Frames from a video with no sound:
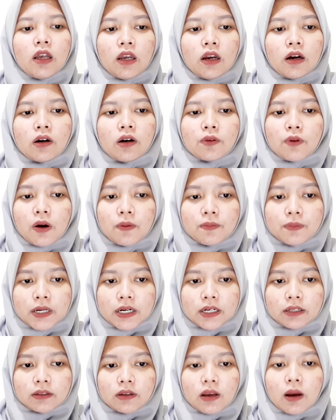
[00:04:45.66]
Robert
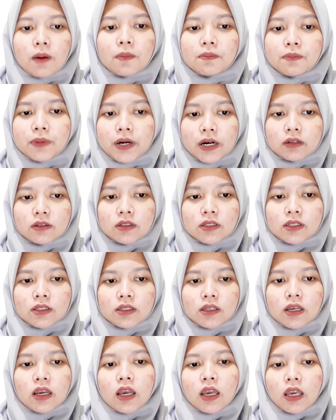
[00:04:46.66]
Burns
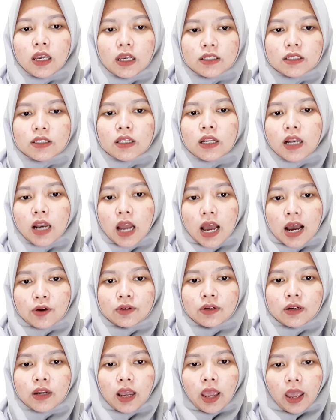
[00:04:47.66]
is known
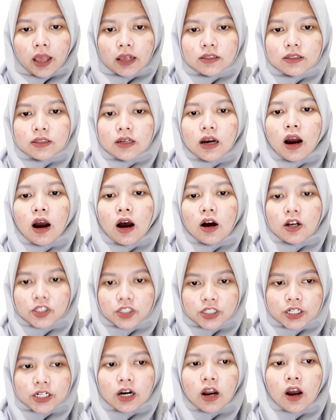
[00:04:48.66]
as the
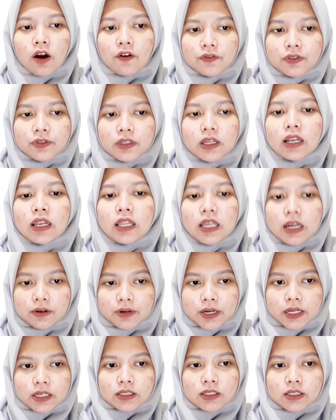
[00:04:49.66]
author of the
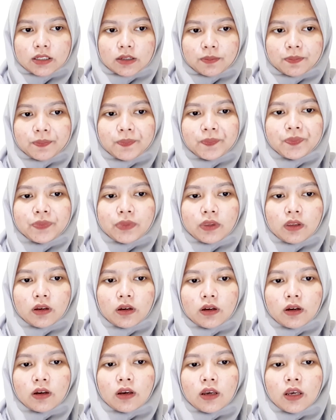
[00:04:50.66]
lyrics.
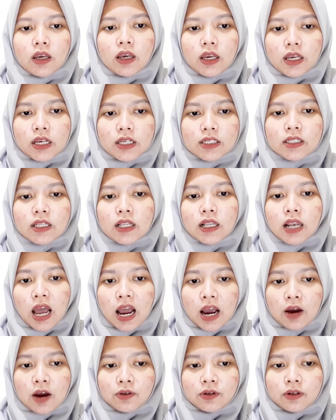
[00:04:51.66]
Is
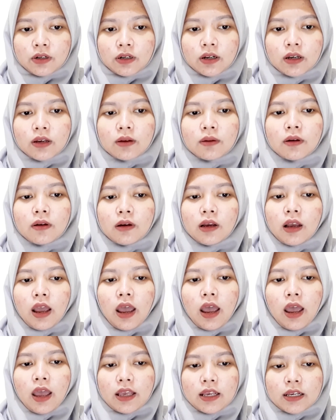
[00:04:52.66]
noun
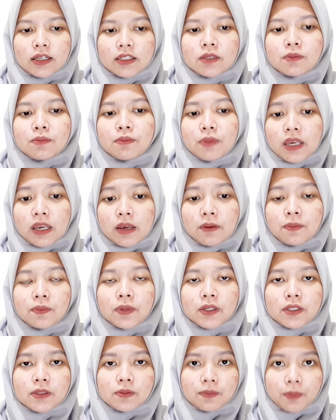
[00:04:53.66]
is be
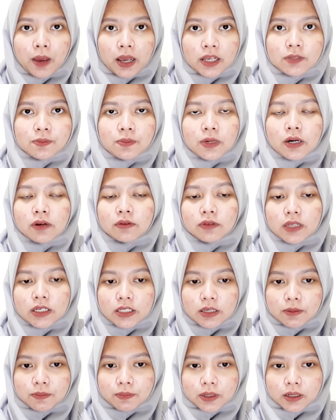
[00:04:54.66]
plus past
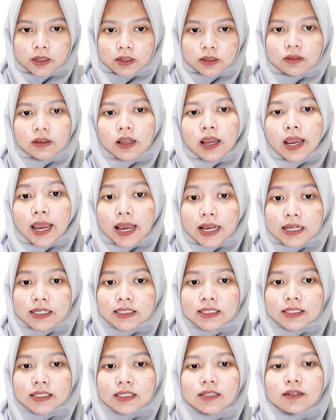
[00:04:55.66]
participle,
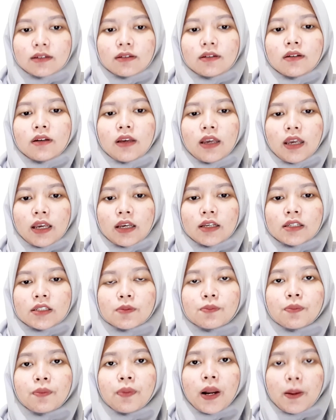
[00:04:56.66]
as is
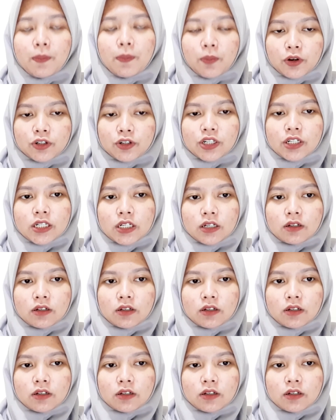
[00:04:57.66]
preposition.